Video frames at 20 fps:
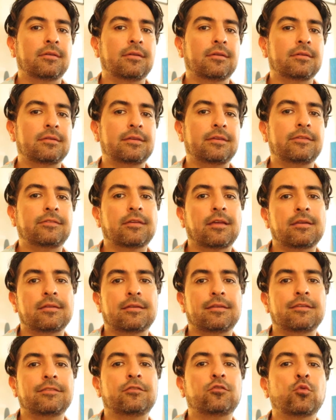and he's, done,
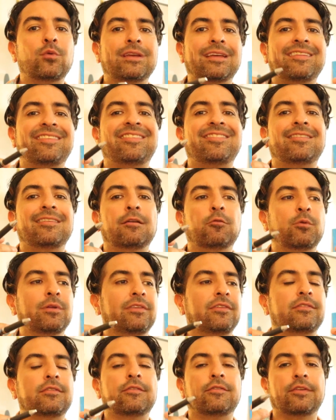he's doing it with
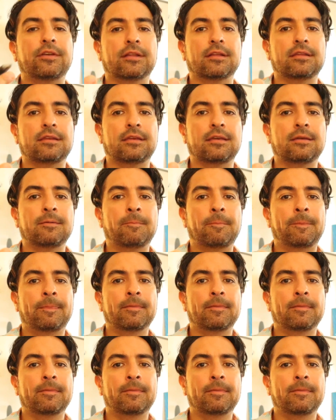civility.